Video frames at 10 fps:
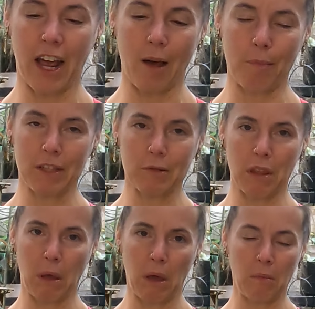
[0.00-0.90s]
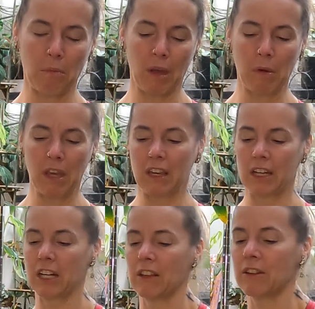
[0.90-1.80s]
happens with him maybe in
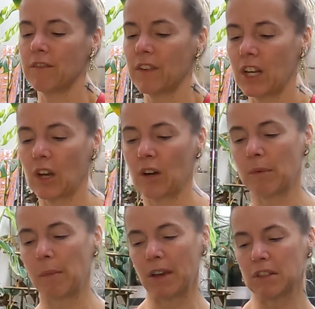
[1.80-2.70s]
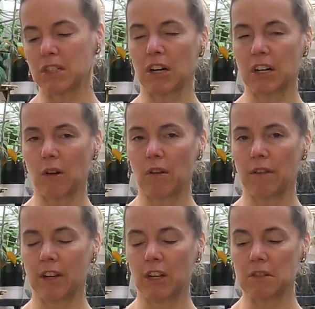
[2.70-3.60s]
another video. Maybe I'll start a
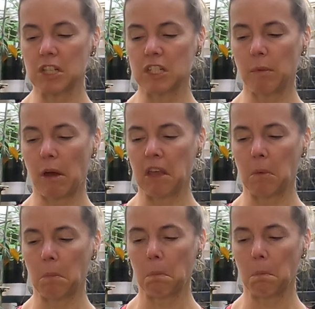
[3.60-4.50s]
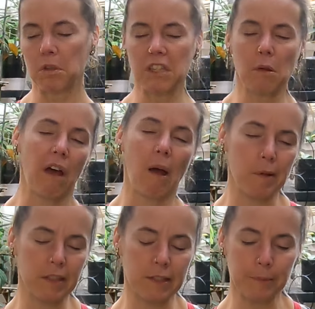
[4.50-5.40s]
video just about him. We'll see what
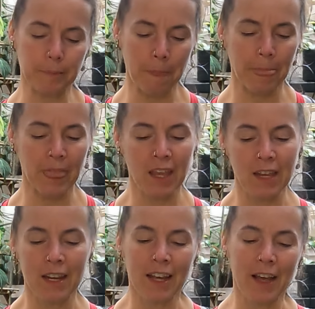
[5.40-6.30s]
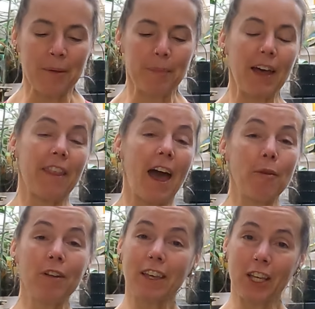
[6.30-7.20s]
happens. But that
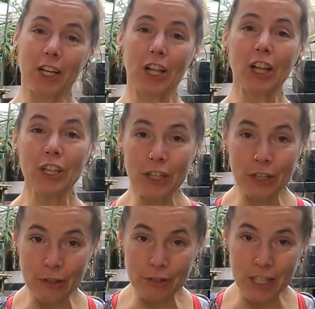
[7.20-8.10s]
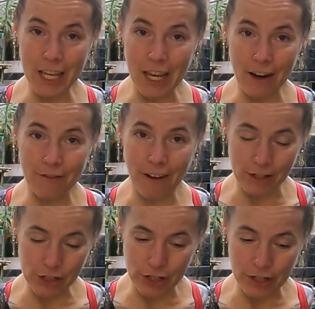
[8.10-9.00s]
will conclude the
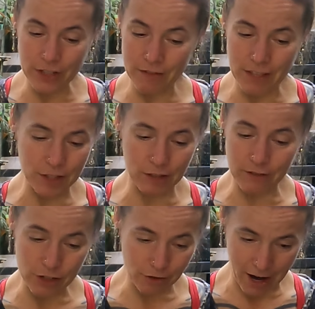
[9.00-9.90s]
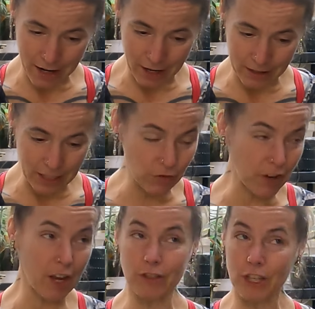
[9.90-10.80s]
adventures of the Silver Dragon. These
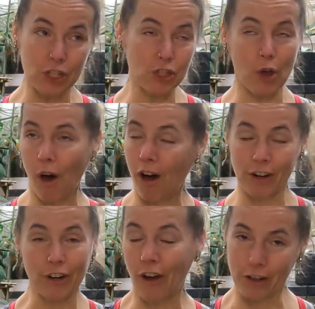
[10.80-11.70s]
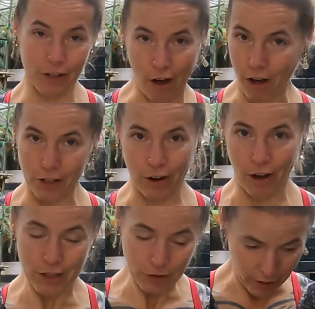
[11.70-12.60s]
videos could just go on and on and on and
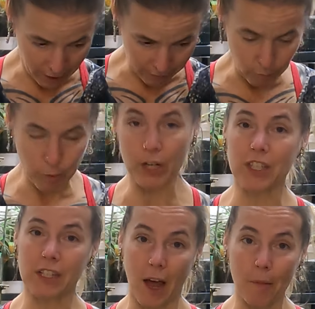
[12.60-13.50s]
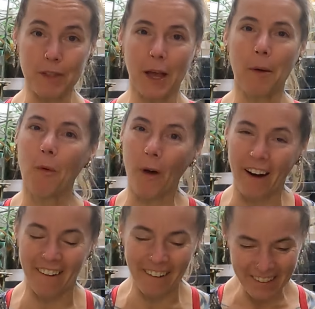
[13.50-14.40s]
on, so I have to put a stop
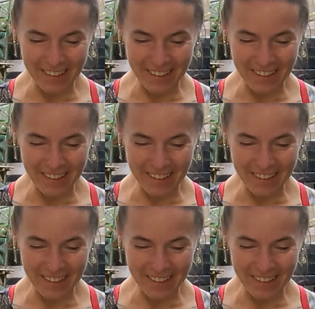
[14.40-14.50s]
somewhere.